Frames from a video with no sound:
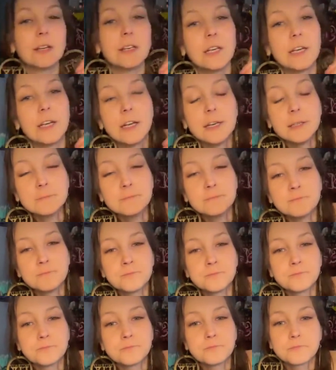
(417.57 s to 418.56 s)
on here
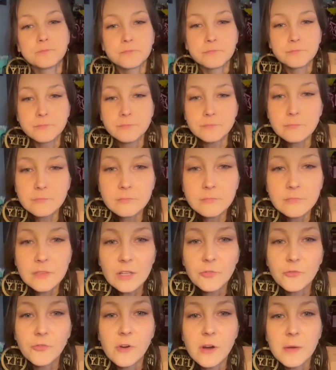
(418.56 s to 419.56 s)

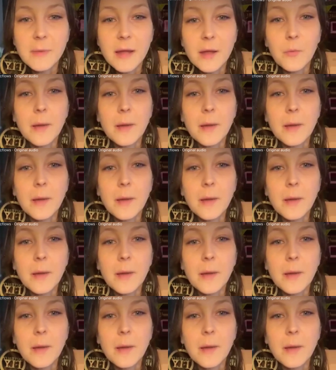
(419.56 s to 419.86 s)
for my